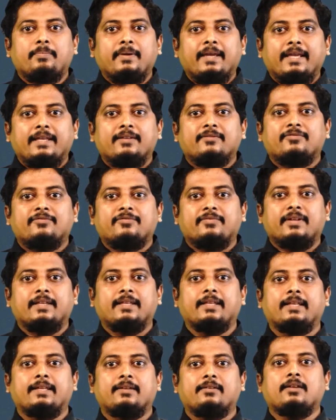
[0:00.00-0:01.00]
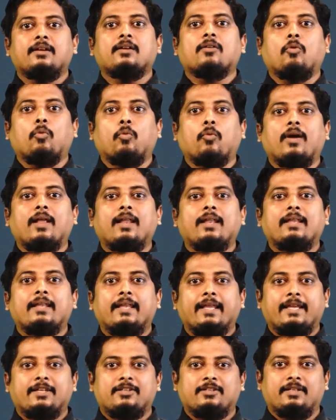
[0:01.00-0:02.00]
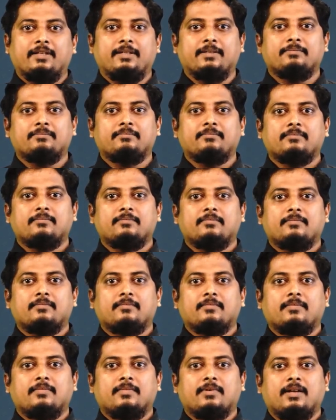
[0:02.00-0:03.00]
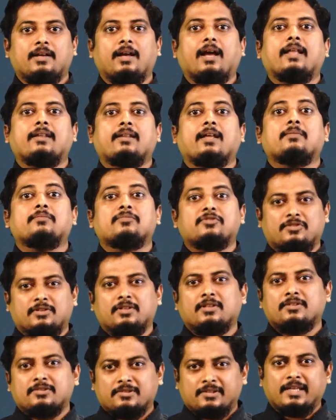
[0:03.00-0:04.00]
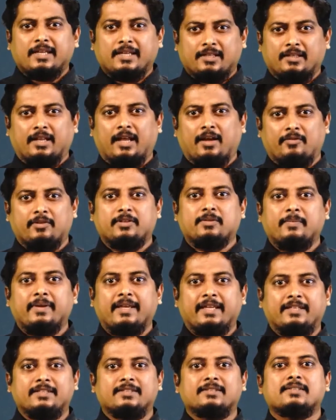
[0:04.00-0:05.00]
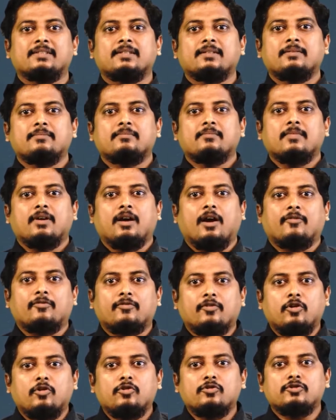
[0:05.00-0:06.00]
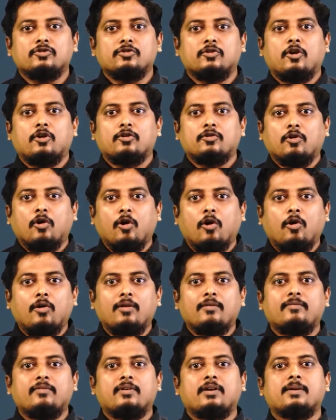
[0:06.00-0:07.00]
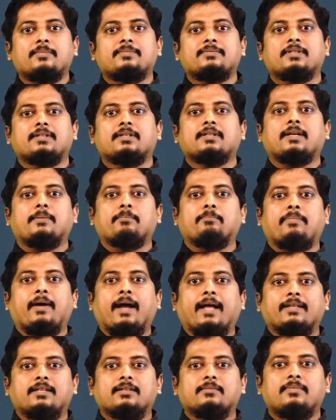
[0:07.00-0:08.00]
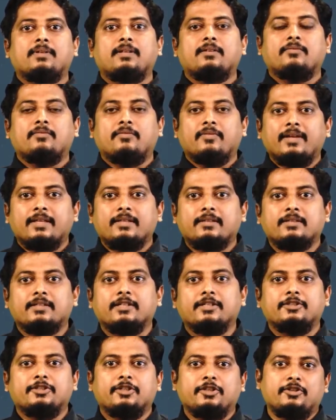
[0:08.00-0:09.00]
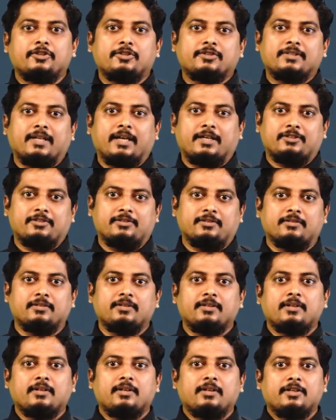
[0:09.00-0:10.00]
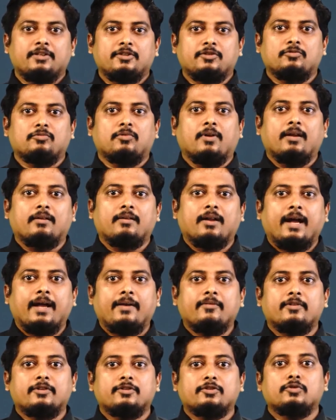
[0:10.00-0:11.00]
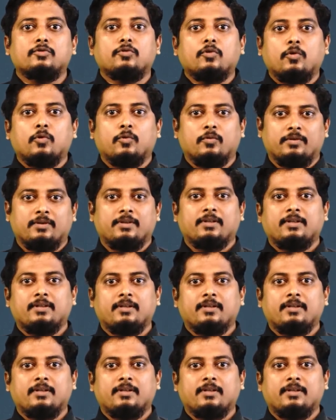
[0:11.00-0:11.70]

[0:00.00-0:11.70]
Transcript: been feeling well lately and I'm still sick now, it means. Of course, not all verbs are compatible with continuous action, to arrive and to own.